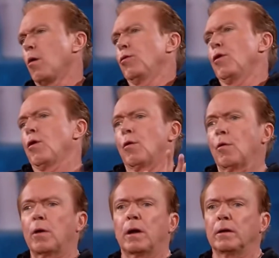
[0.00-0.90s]
oh
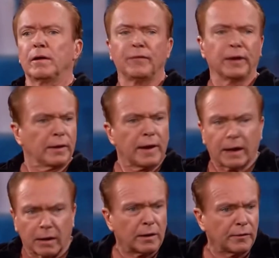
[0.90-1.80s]
no, I'm living in
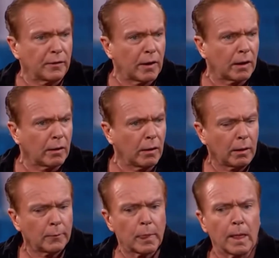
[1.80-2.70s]
that kind of denial?
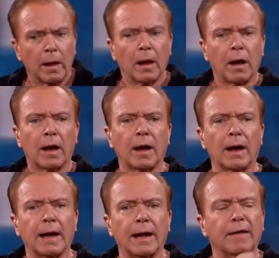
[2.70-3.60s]

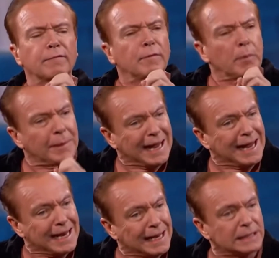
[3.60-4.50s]
I have the
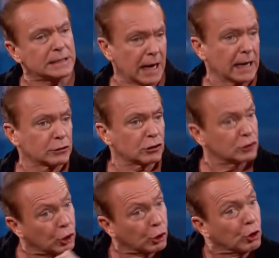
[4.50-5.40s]
beginning
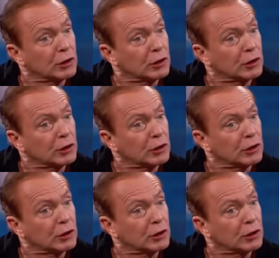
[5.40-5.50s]
stages, the